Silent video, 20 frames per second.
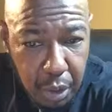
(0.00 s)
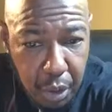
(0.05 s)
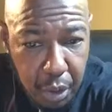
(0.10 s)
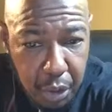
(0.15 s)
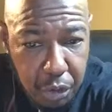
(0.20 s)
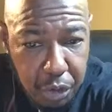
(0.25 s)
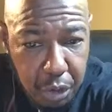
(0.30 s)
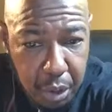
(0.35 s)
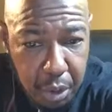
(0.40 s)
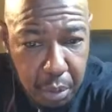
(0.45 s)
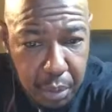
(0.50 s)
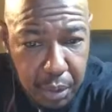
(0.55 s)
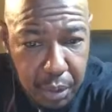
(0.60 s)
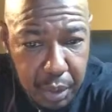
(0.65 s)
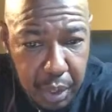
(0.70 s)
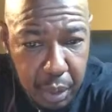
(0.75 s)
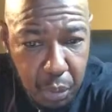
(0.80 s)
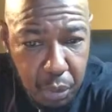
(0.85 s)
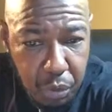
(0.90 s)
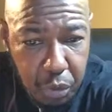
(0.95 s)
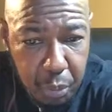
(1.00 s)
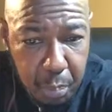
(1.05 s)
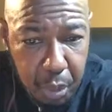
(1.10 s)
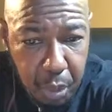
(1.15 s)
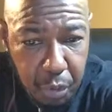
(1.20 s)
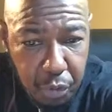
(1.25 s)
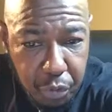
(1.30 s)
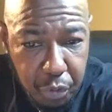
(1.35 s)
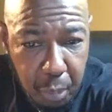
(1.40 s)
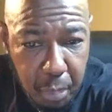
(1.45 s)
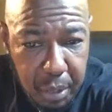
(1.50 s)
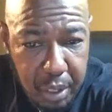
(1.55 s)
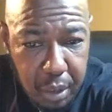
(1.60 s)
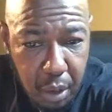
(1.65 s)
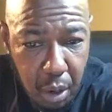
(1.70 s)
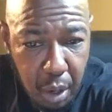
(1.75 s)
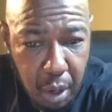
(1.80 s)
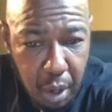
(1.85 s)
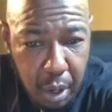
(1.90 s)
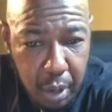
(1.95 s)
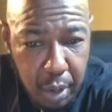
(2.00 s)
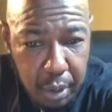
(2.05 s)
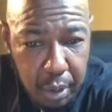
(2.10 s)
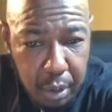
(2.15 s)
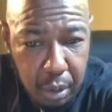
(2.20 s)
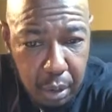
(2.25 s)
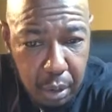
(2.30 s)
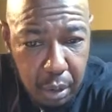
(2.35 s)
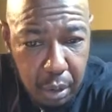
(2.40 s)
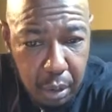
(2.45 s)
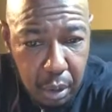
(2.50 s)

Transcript: a gentleman that was supposed to be on